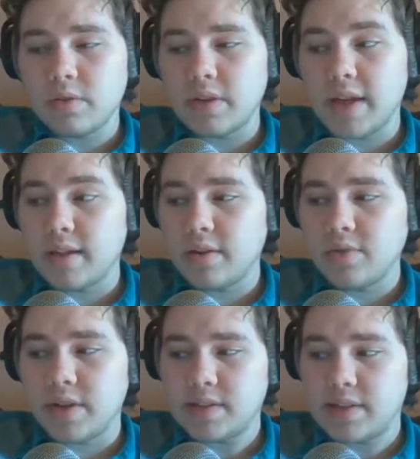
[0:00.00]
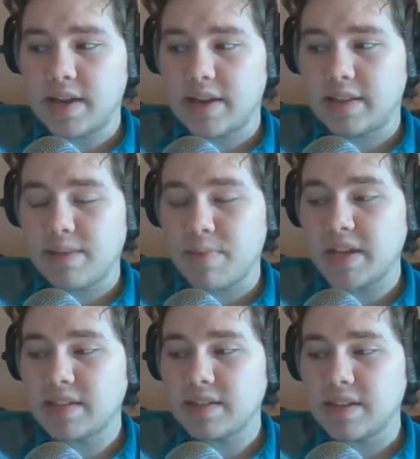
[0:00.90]
Yellow is that they
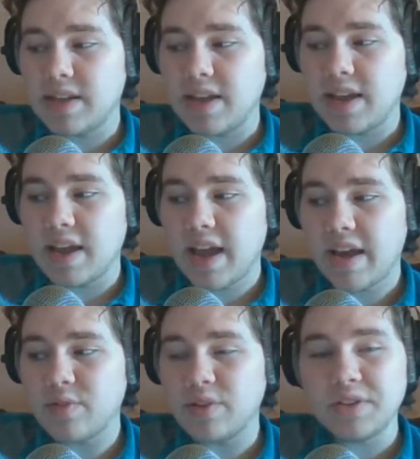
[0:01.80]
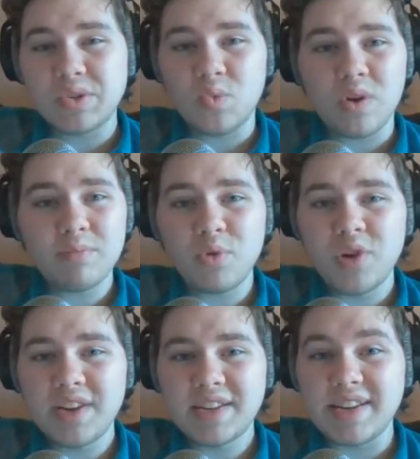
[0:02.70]
basically have at least 1
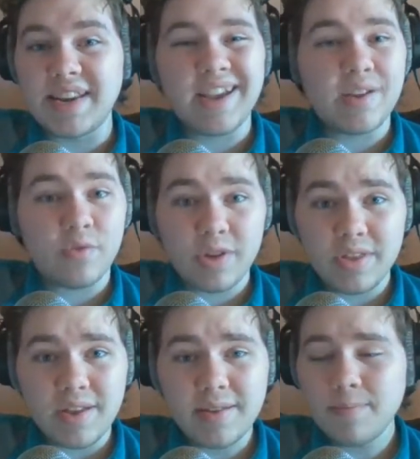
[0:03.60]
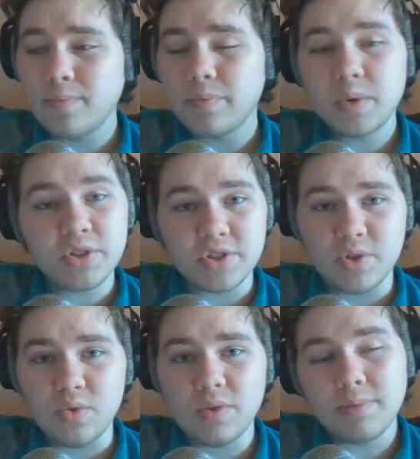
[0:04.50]
point in everything, which is
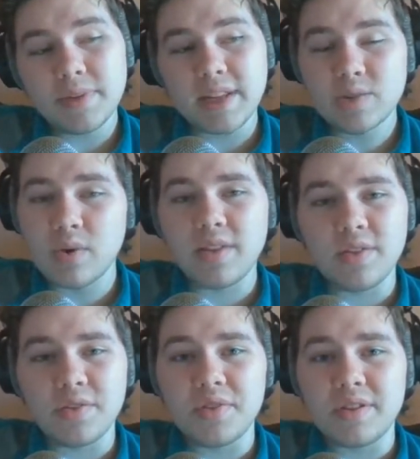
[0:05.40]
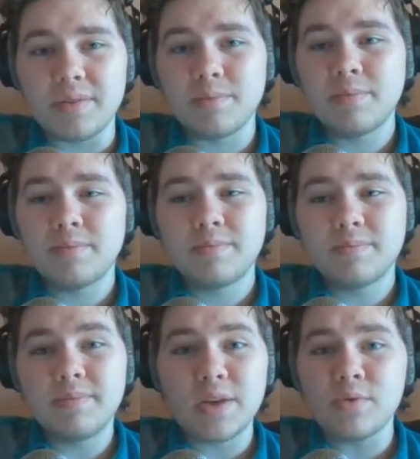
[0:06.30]
cool, and that's why they're the
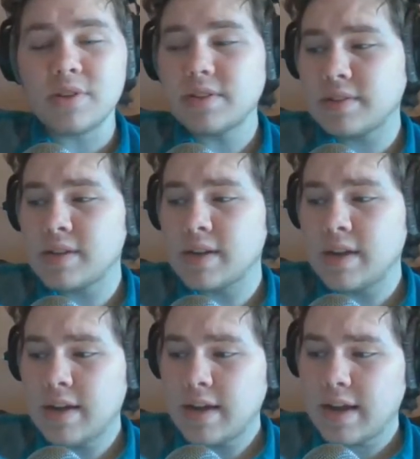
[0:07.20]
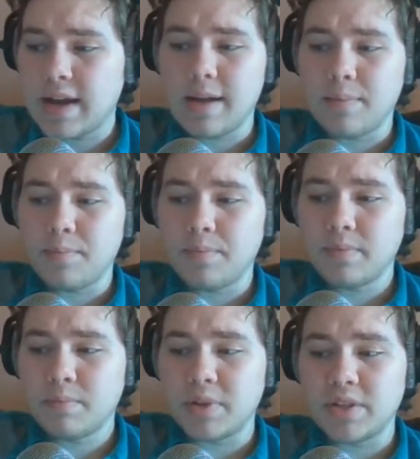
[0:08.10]
equalists.
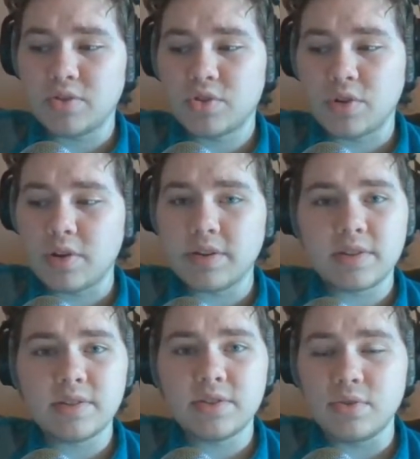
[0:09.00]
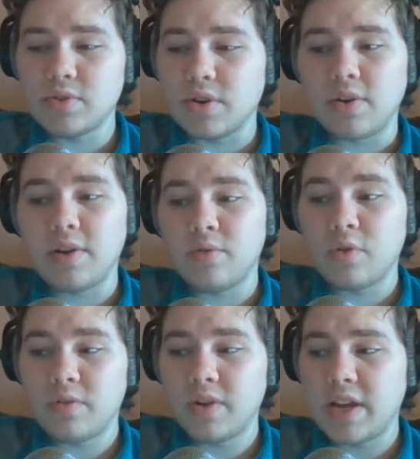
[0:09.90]
But their strongest suits are in
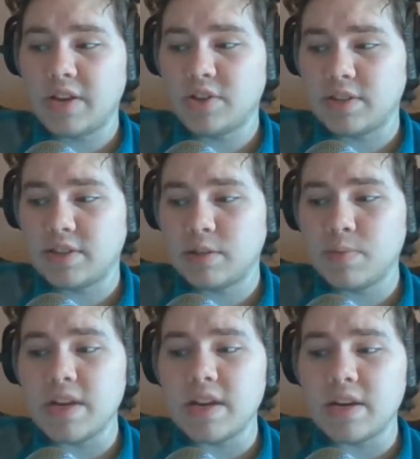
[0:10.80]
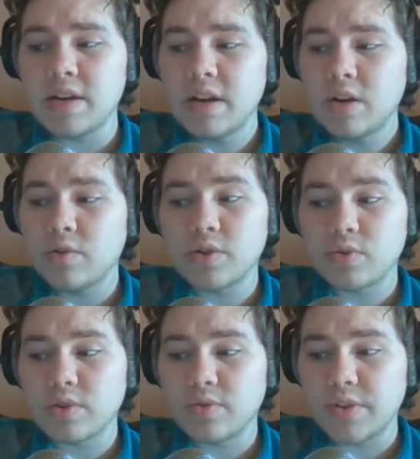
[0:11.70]
fortification, speed,
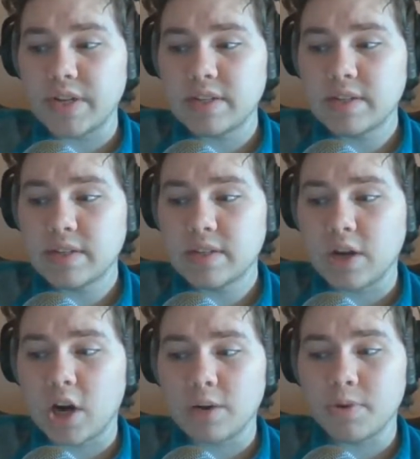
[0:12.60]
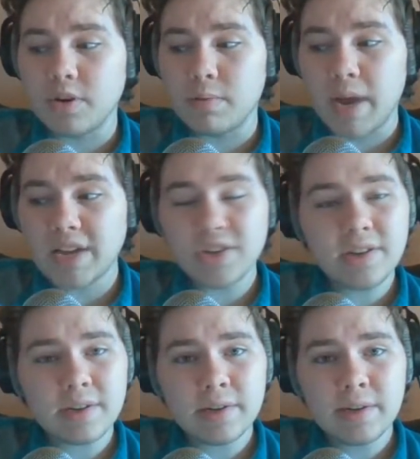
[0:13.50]
resourcefulness, armor, and magic.